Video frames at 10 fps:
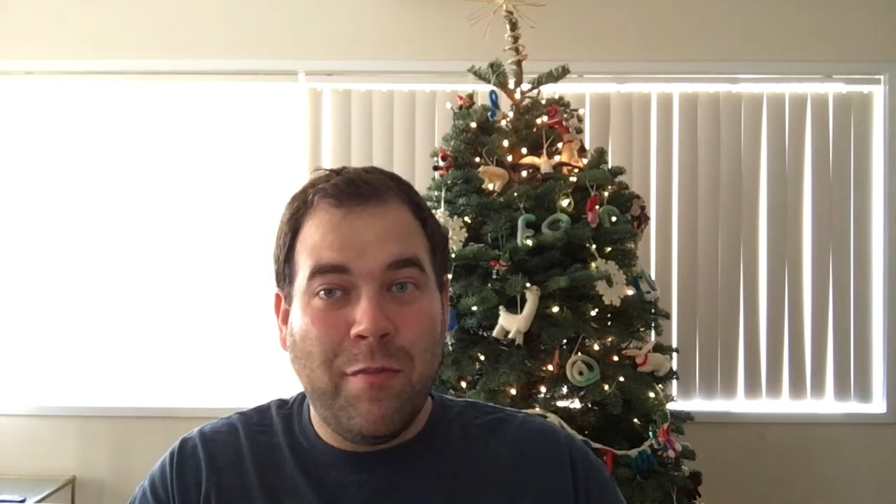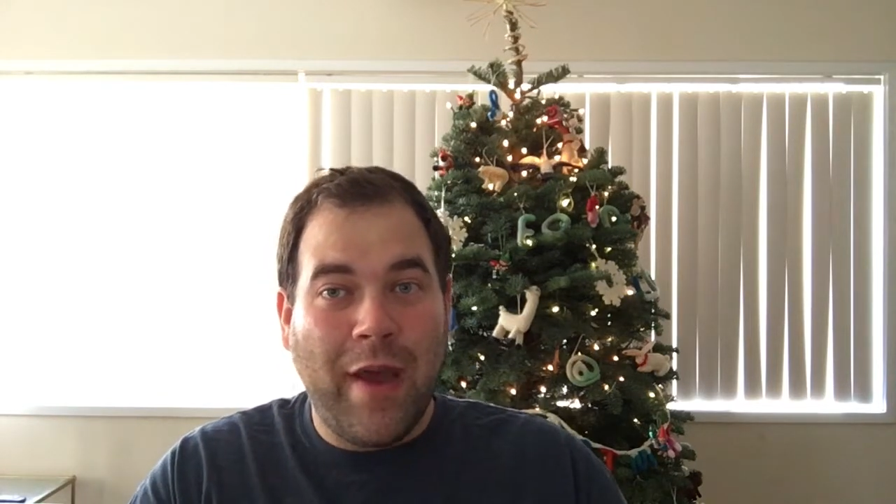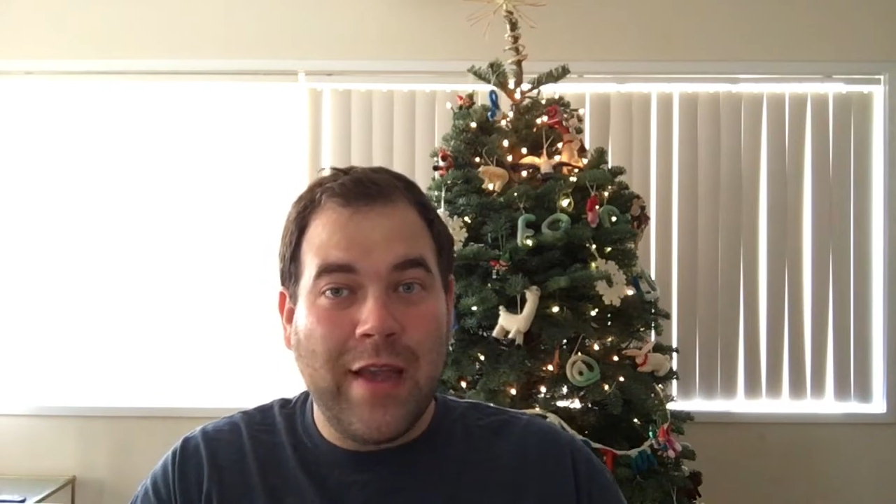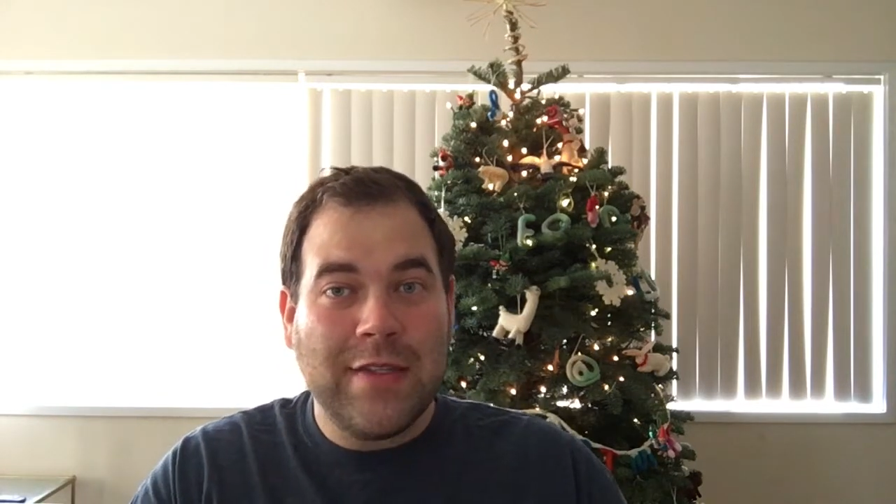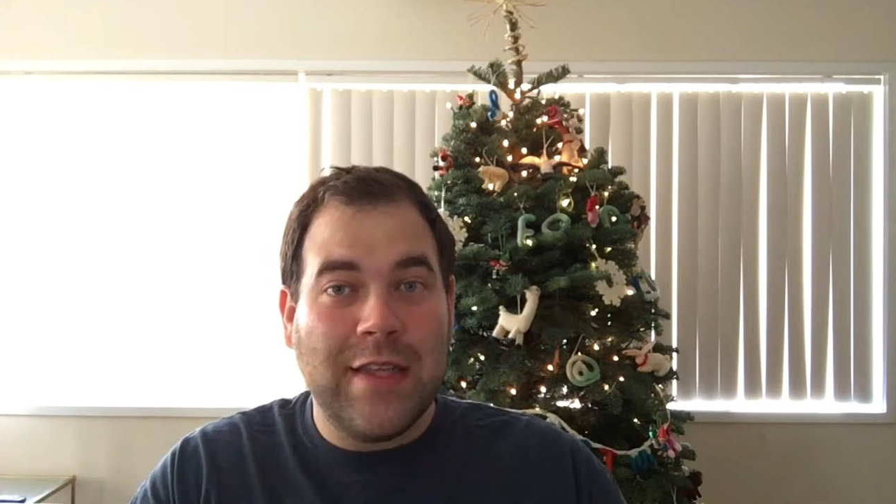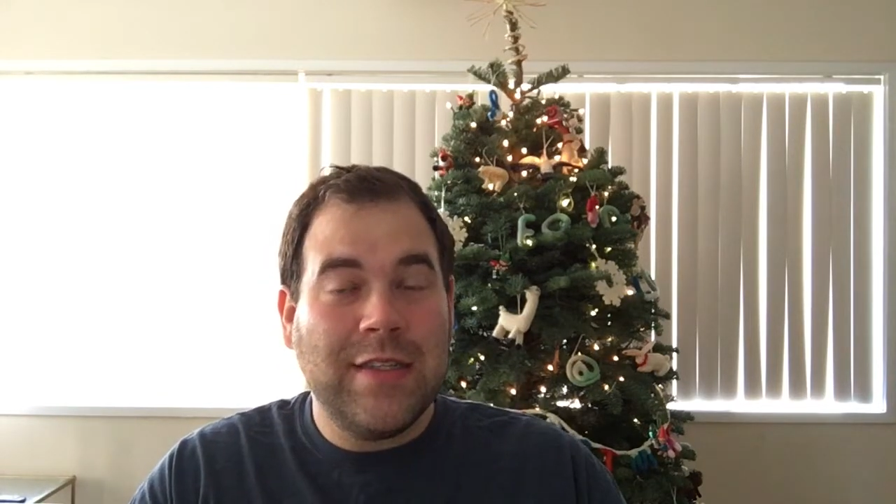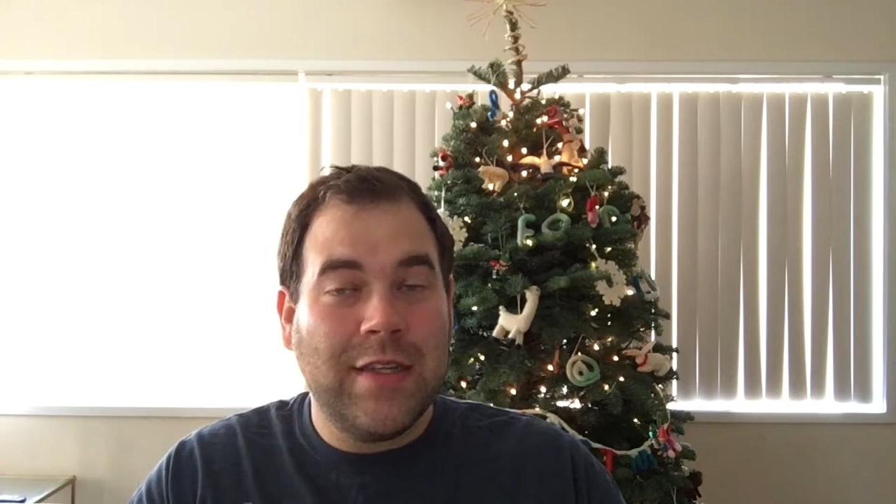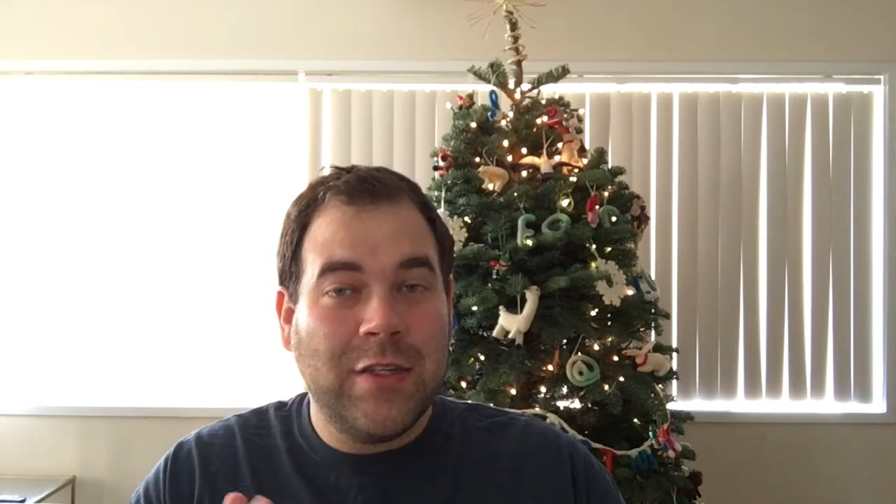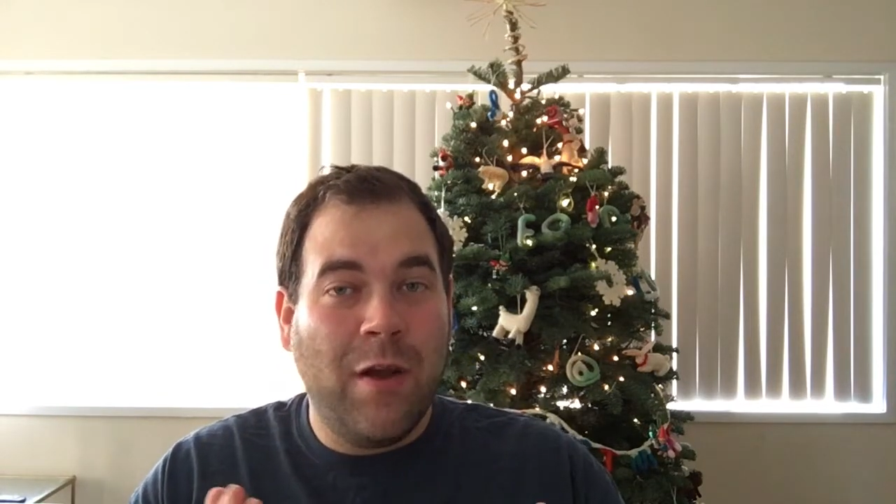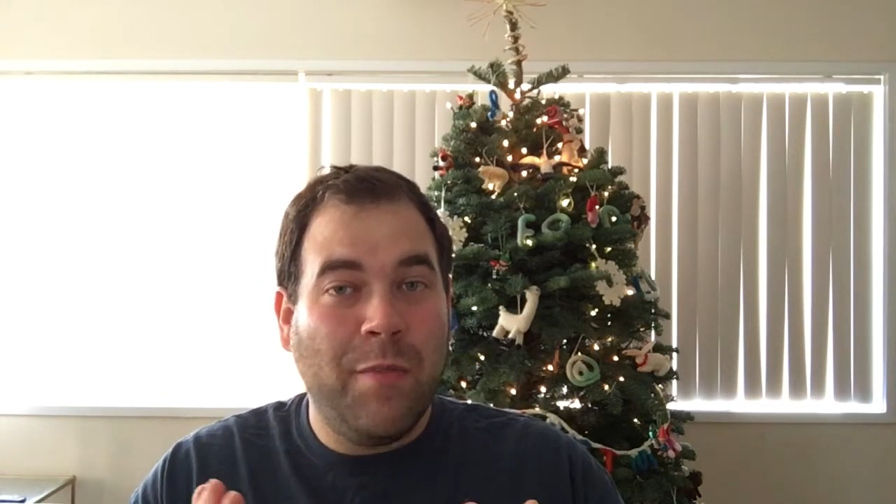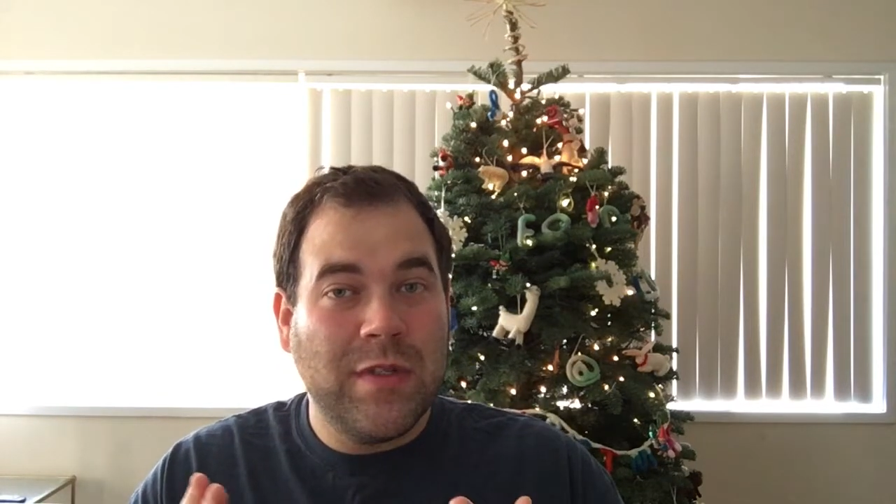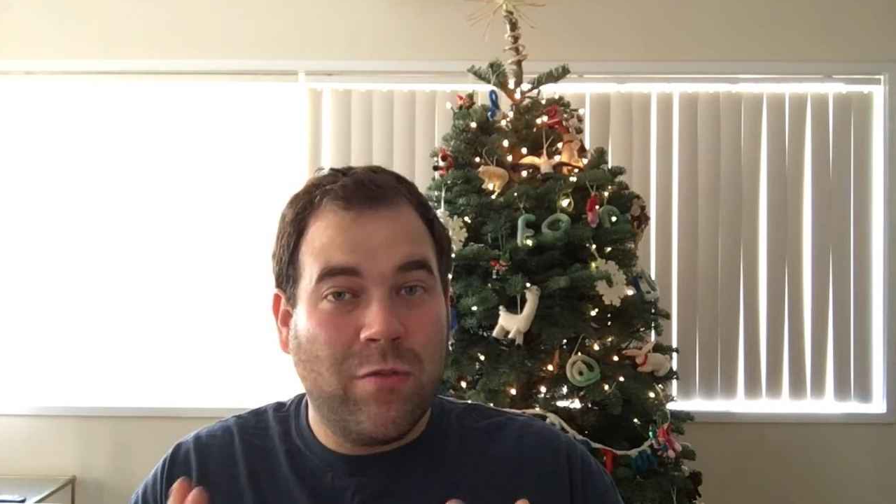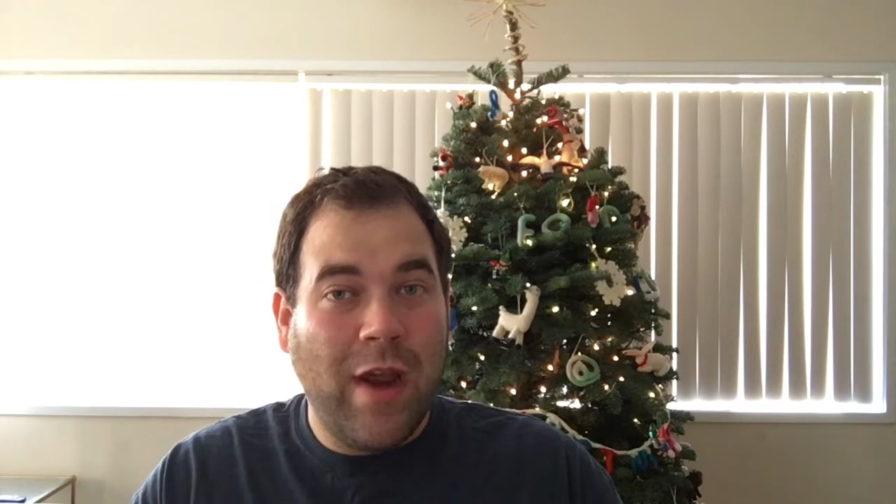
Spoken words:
banks, they said Trump is